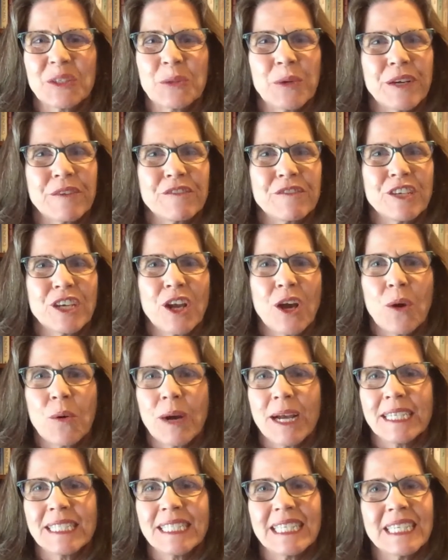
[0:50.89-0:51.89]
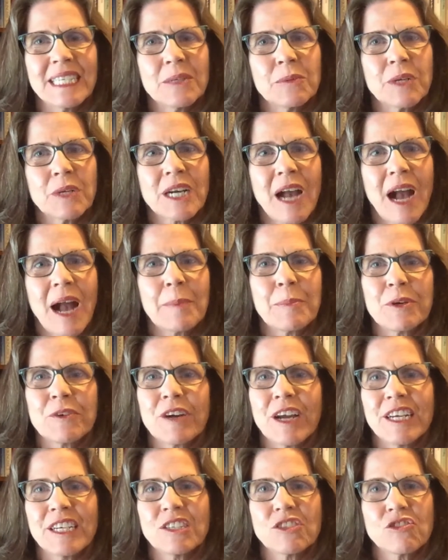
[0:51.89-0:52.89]
who have no idea what
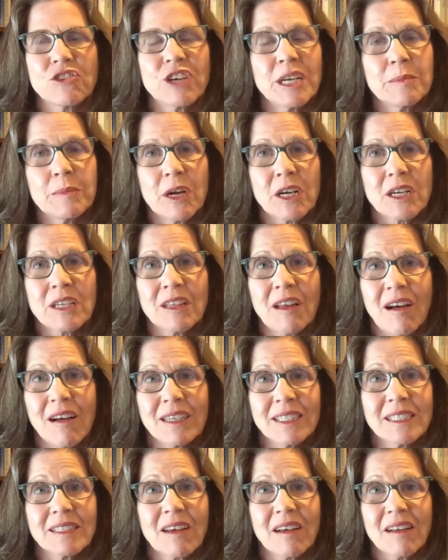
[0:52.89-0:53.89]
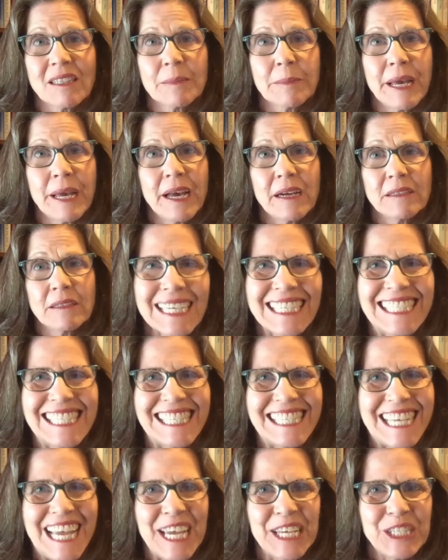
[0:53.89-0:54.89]
copyright and trademark law is all about?
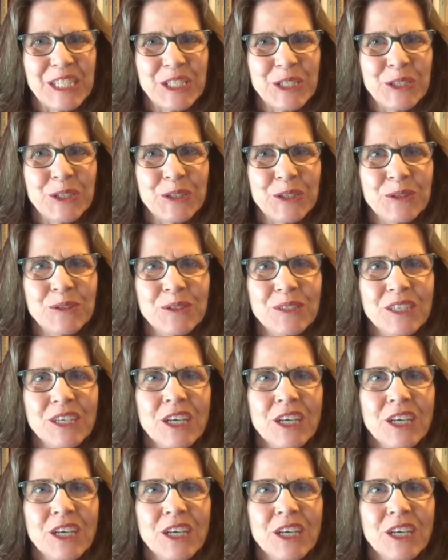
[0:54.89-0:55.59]
Stay tuned.